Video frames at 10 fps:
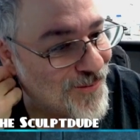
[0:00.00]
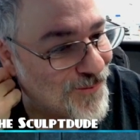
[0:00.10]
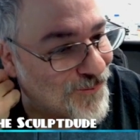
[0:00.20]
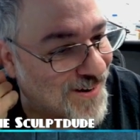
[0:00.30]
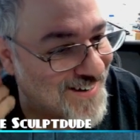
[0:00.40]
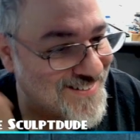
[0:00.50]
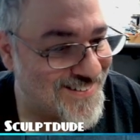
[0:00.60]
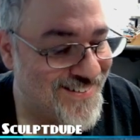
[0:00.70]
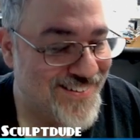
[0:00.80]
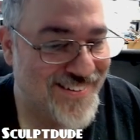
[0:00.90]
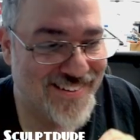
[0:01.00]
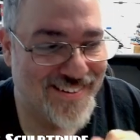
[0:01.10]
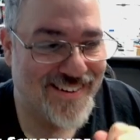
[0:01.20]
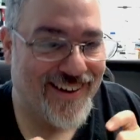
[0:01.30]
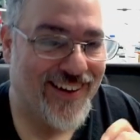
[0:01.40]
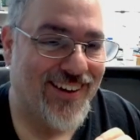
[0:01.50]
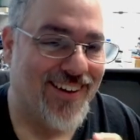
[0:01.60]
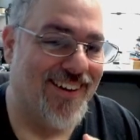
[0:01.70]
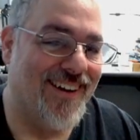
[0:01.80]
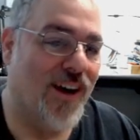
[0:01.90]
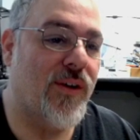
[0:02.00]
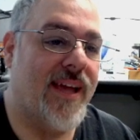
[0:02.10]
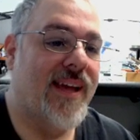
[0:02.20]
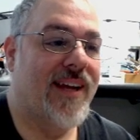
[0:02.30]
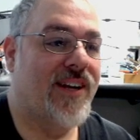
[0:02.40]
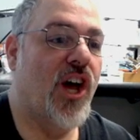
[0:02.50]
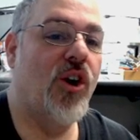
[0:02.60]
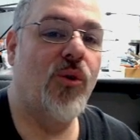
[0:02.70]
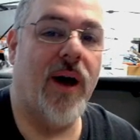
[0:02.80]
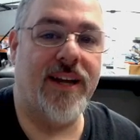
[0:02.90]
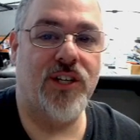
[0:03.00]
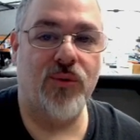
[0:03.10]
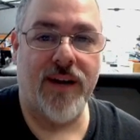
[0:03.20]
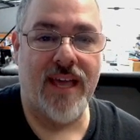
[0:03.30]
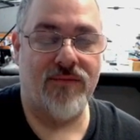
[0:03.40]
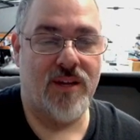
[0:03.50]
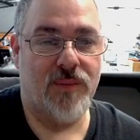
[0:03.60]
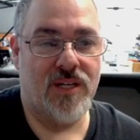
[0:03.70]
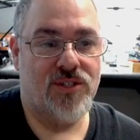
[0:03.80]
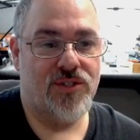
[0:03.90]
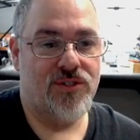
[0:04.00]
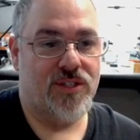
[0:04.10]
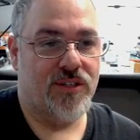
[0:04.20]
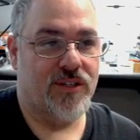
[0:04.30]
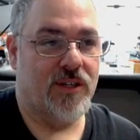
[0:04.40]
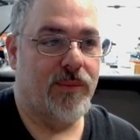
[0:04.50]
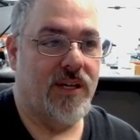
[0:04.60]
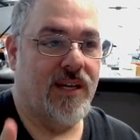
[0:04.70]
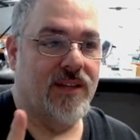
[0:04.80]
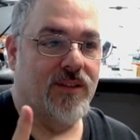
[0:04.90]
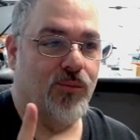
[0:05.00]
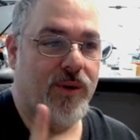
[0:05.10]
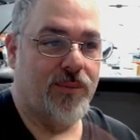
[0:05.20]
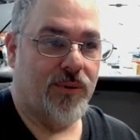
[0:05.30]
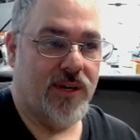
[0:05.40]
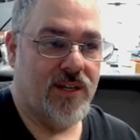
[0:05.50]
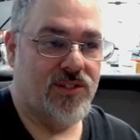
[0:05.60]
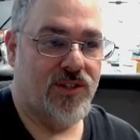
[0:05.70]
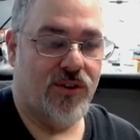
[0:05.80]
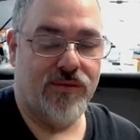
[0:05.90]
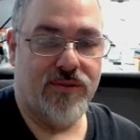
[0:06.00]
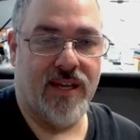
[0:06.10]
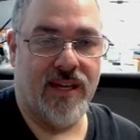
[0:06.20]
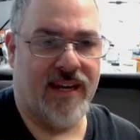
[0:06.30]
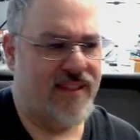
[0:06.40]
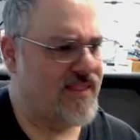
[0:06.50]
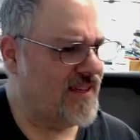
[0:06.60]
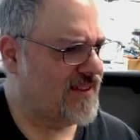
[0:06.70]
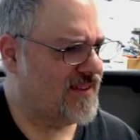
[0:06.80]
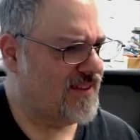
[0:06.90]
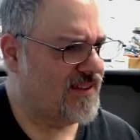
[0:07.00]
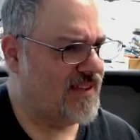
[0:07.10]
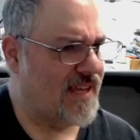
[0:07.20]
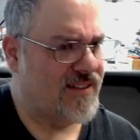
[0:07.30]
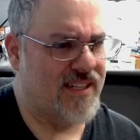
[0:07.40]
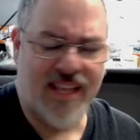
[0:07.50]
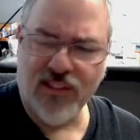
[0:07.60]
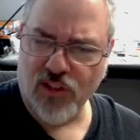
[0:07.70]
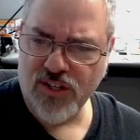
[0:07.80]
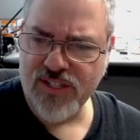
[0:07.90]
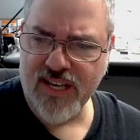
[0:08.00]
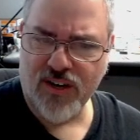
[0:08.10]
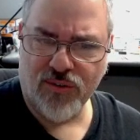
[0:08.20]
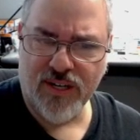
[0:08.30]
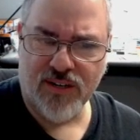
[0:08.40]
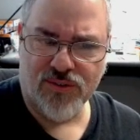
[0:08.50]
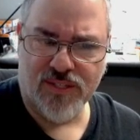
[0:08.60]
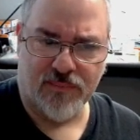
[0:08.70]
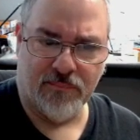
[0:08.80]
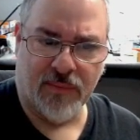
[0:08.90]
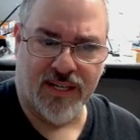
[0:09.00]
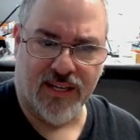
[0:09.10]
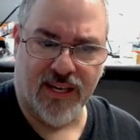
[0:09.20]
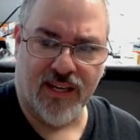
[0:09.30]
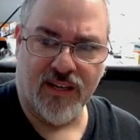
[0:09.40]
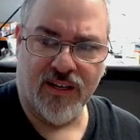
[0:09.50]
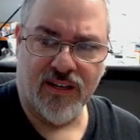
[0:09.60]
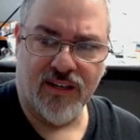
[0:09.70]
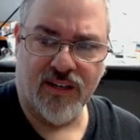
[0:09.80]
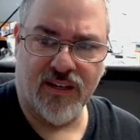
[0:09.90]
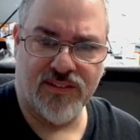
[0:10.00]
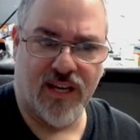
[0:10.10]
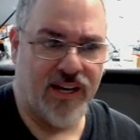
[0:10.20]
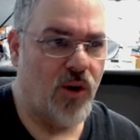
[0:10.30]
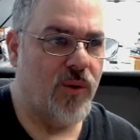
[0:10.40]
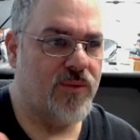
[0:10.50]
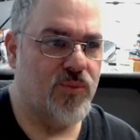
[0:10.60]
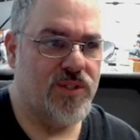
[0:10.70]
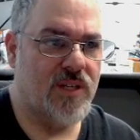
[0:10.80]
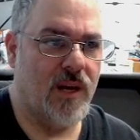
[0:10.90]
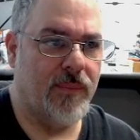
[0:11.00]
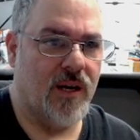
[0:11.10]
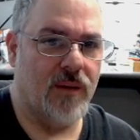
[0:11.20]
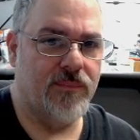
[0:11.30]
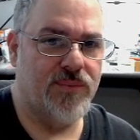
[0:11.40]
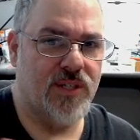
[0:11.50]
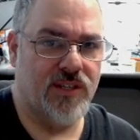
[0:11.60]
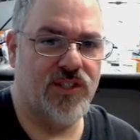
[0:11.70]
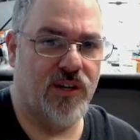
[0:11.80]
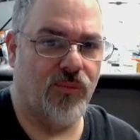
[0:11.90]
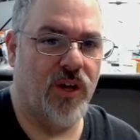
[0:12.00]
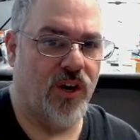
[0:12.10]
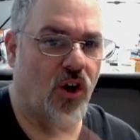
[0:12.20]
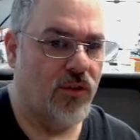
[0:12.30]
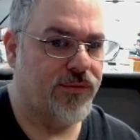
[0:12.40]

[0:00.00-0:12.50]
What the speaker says: Right. Okay. No, I don't have any miniatures that are going to be in the Reaper Kickstarter thing, and I think, did they launch that already, or is it Monday? I know it was coming up, so it's going to run all